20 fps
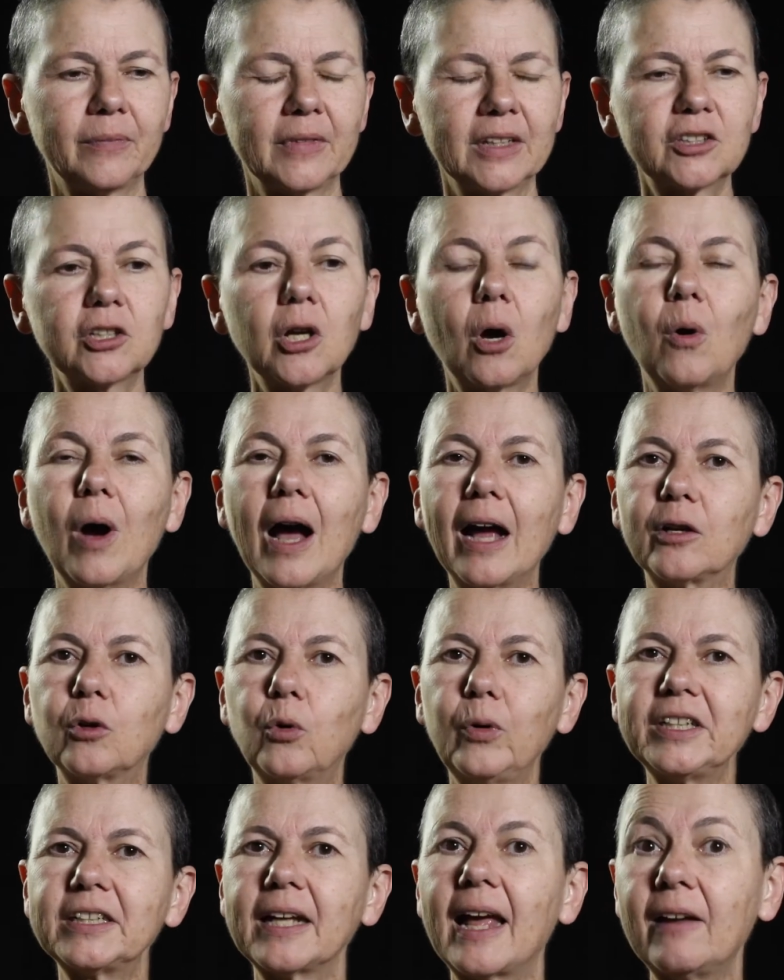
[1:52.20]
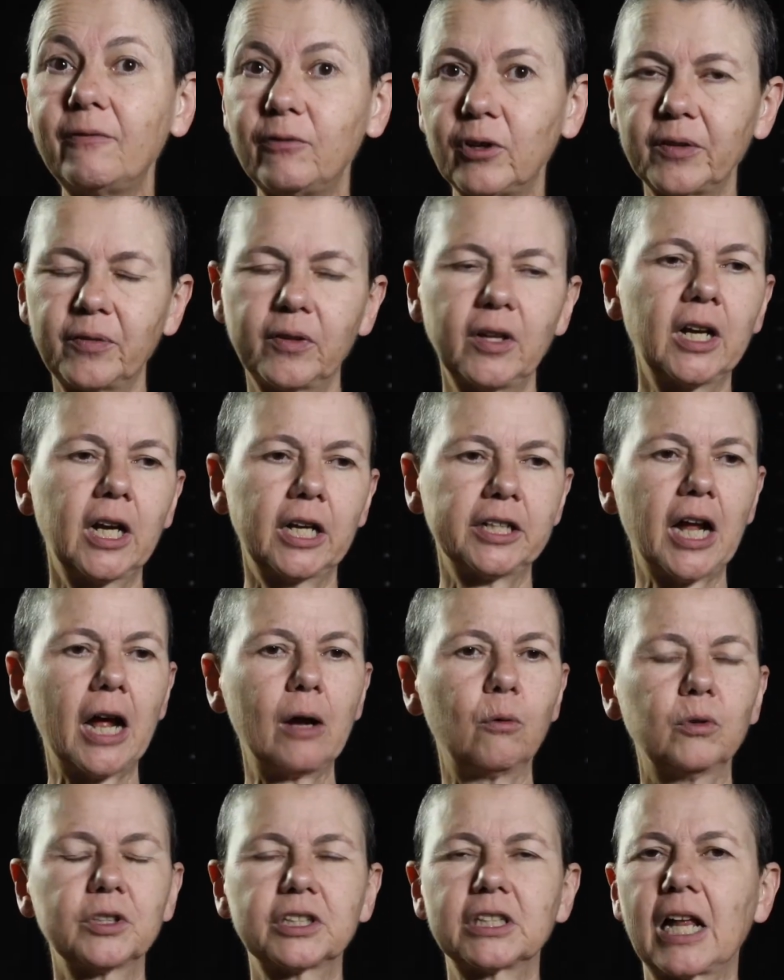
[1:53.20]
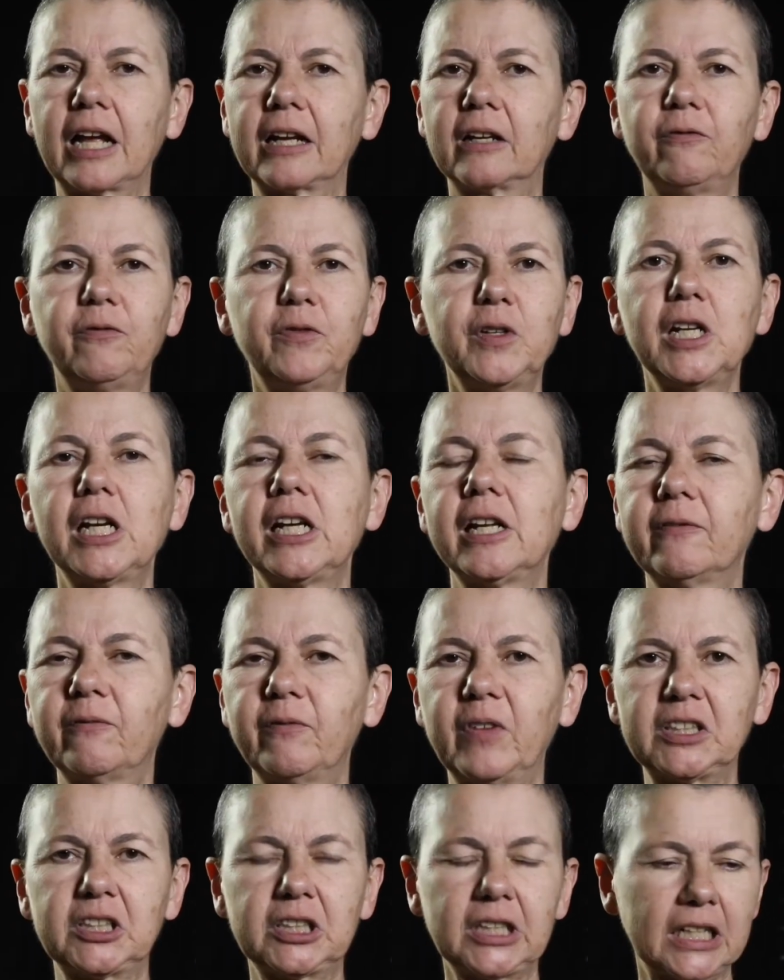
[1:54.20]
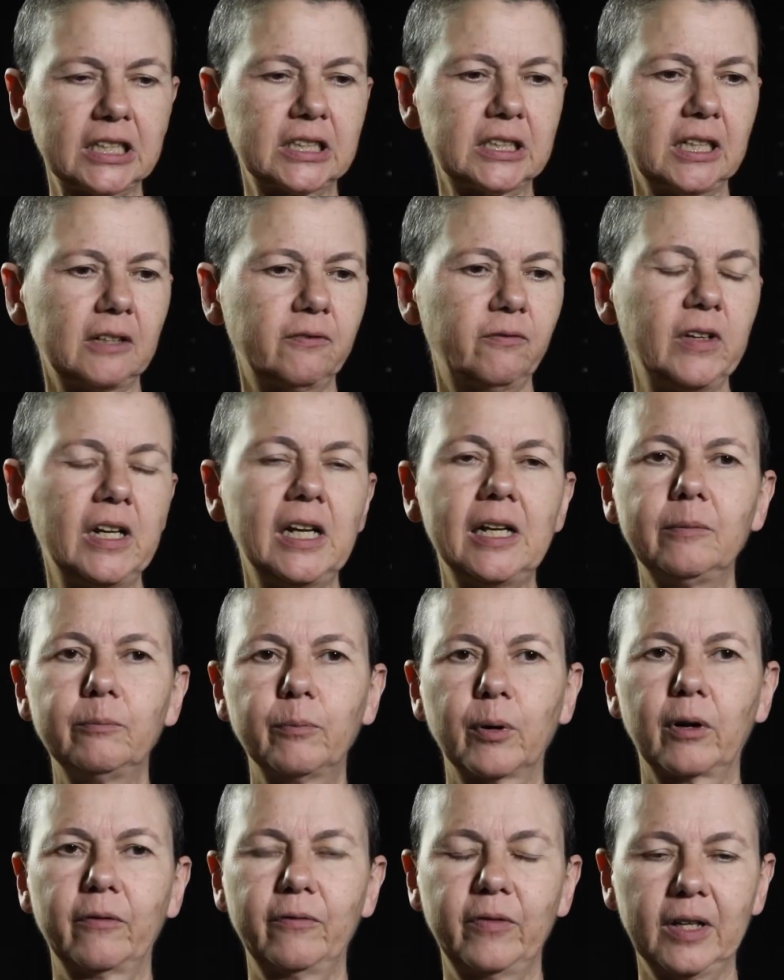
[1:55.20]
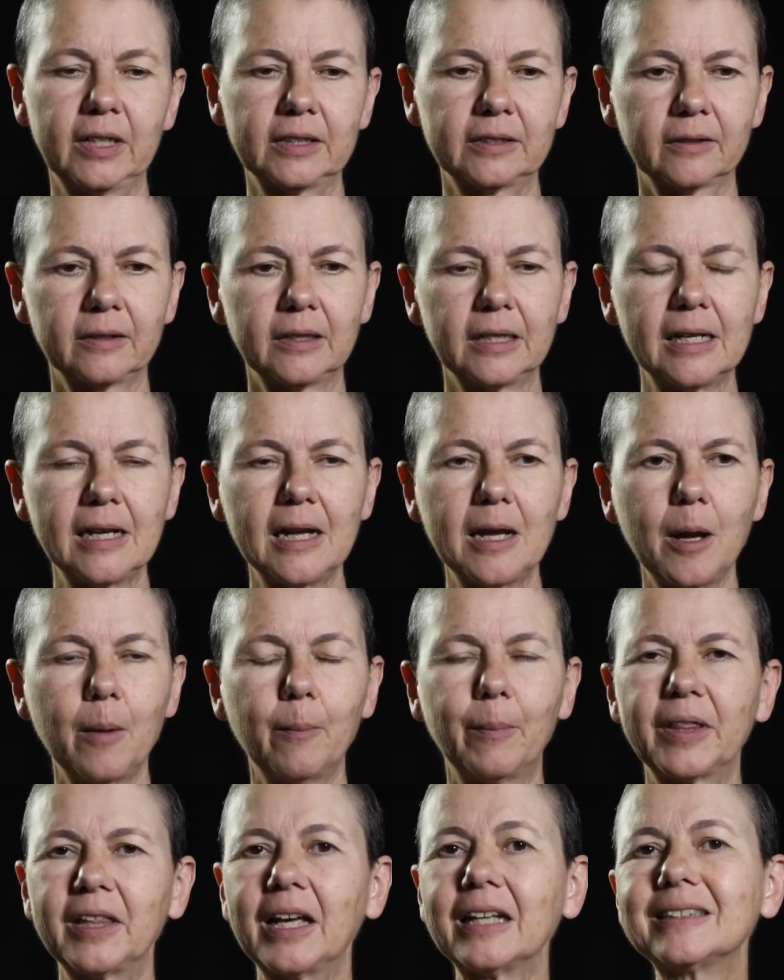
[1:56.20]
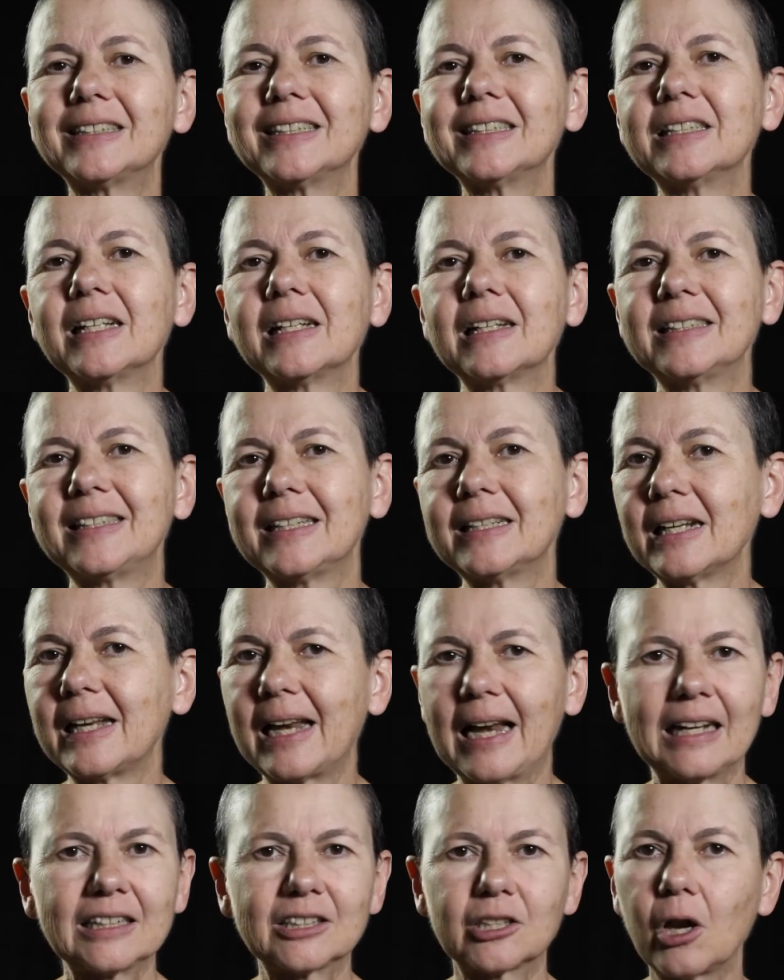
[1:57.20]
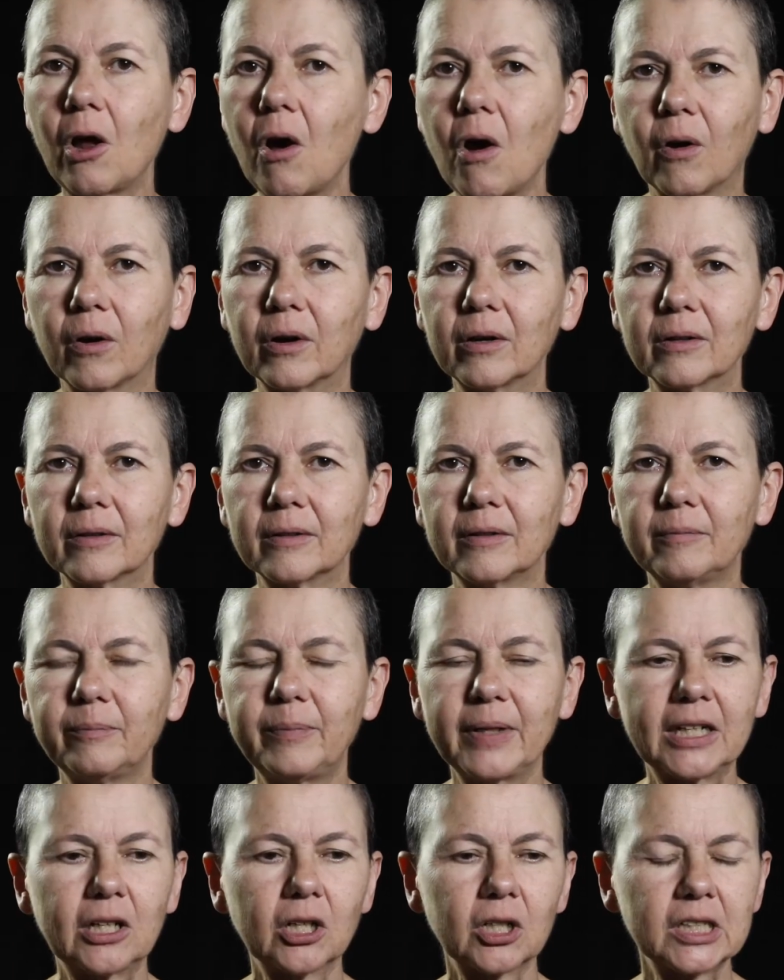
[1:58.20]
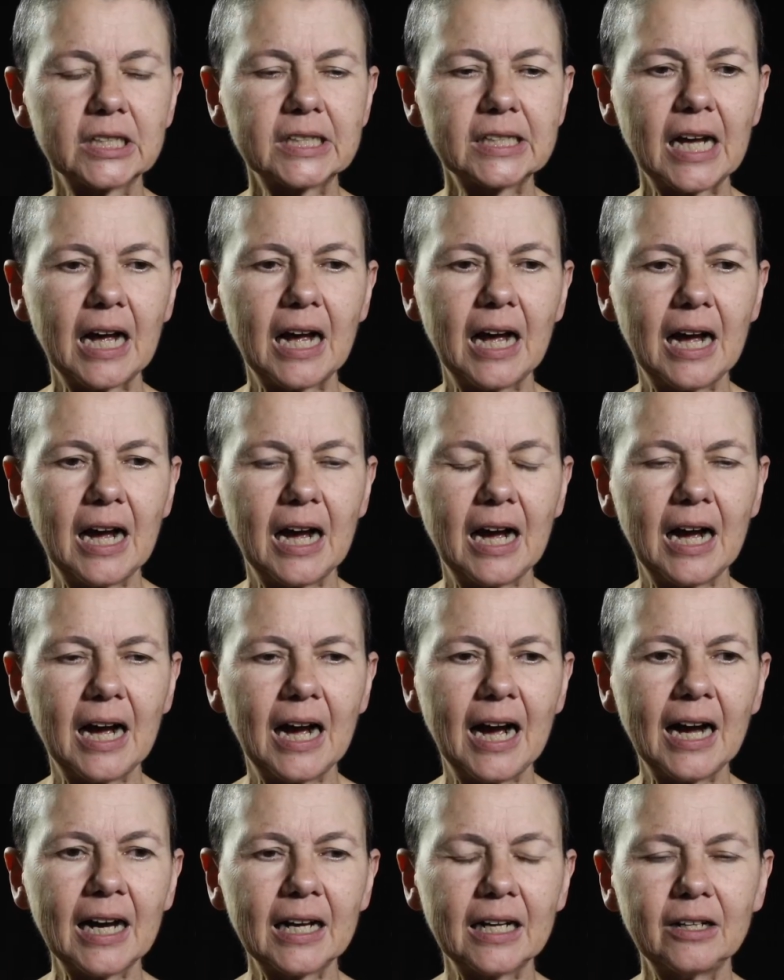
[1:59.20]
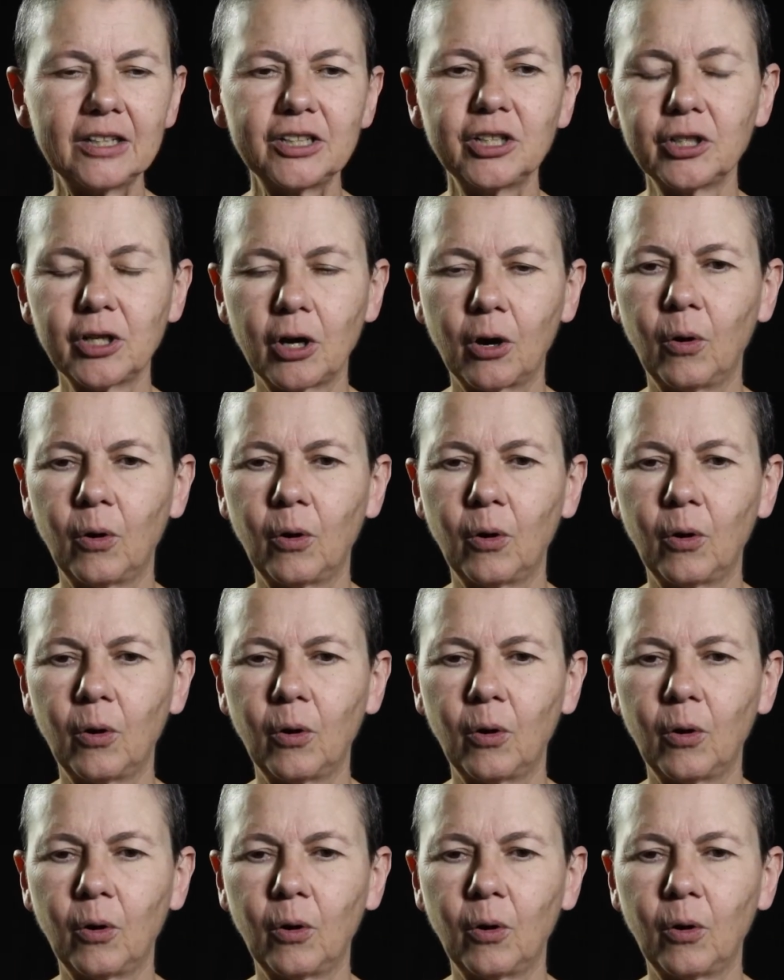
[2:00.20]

So I quit everything and I was like feeling fantastic, feeling perfect. But that didn't last long because I'm